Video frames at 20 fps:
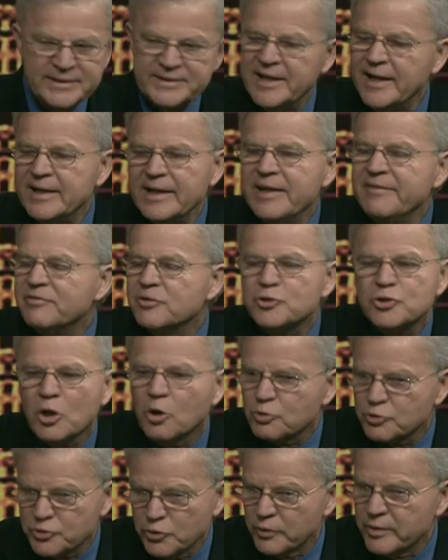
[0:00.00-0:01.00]
Didn't even
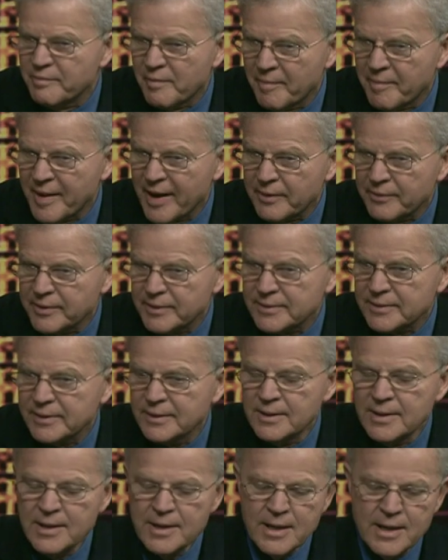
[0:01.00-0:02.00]
talk to him about it. Mm-hmm.